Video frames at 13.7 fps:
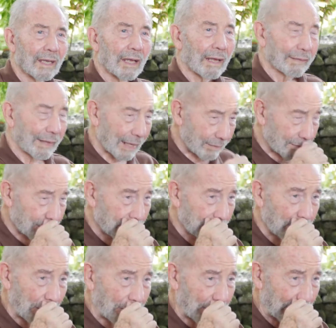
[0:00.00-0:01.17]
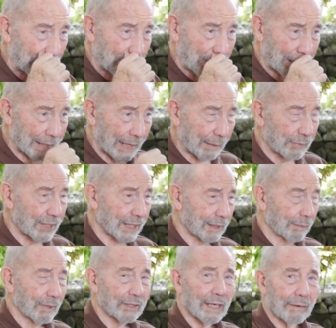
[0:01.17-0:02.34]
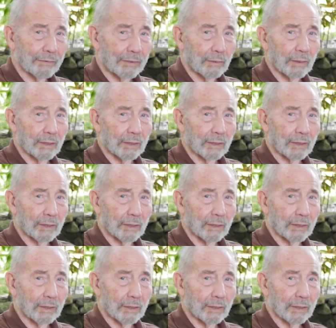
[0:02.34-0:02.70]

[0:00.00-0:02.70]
And they came 6 months afterwards.